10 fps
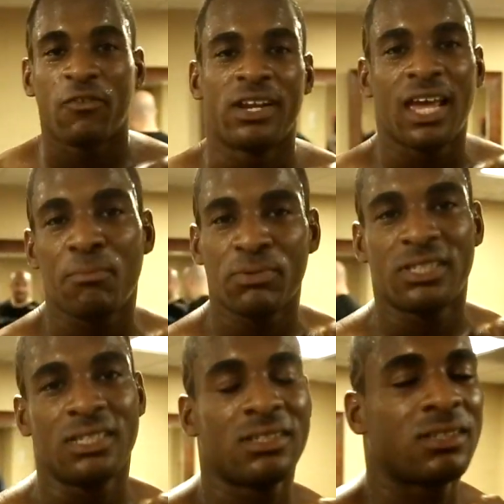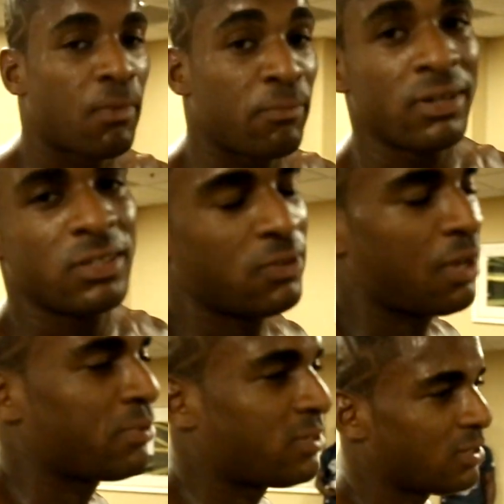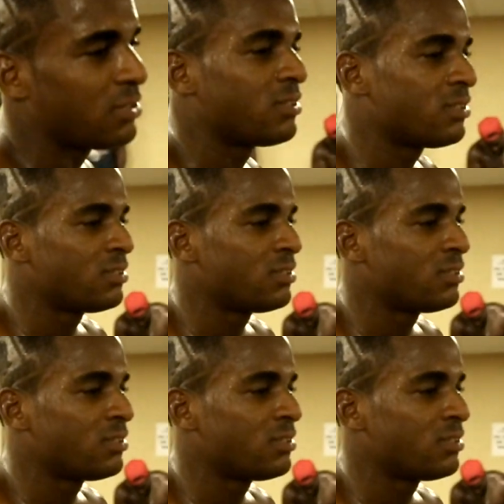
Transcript: fun of amputees, because my brothers were amputees.